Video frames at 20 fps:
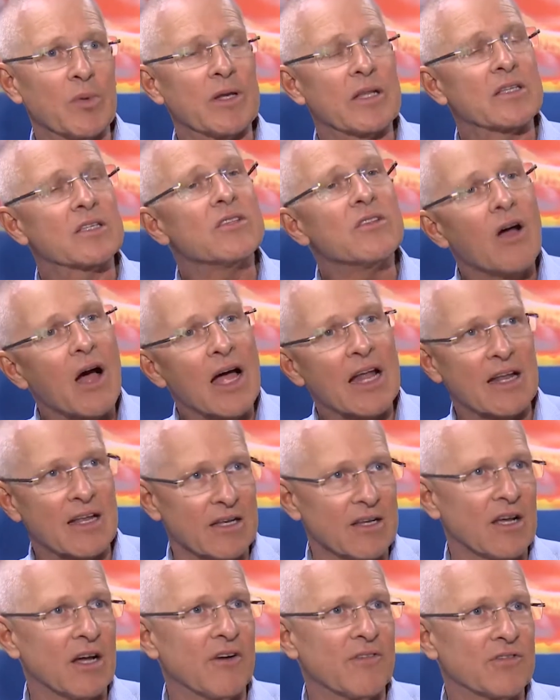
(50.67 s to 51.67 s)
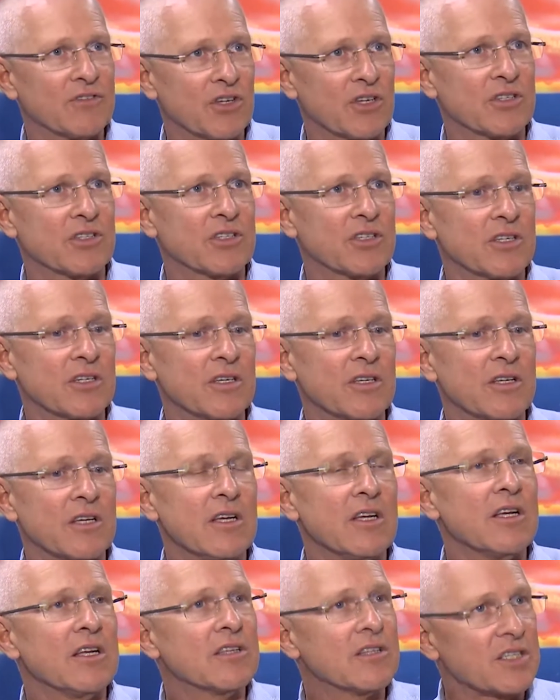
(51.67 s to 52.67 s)
And it's not enough just to,
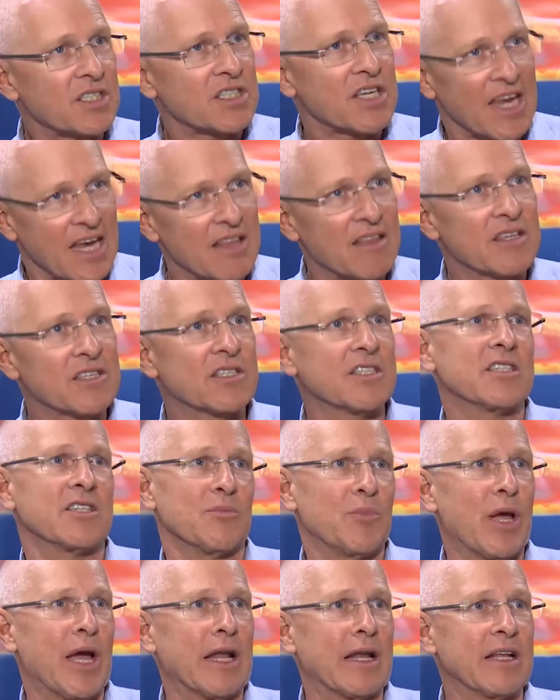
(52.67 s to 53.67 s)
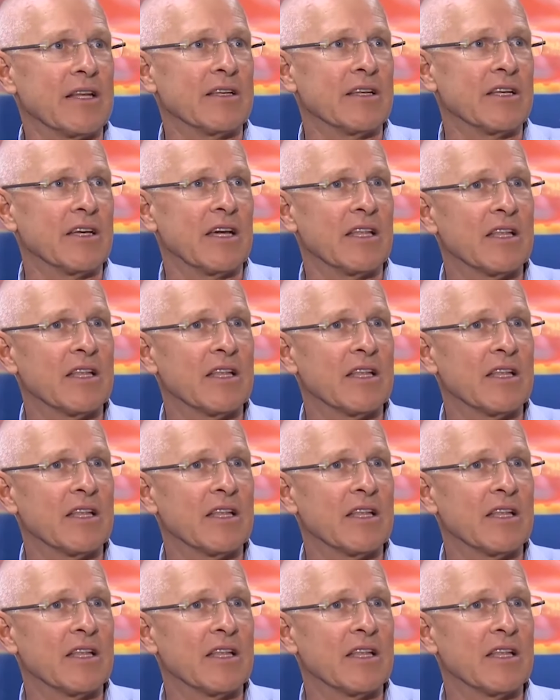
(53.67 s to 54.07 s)
to say this is a bad idea.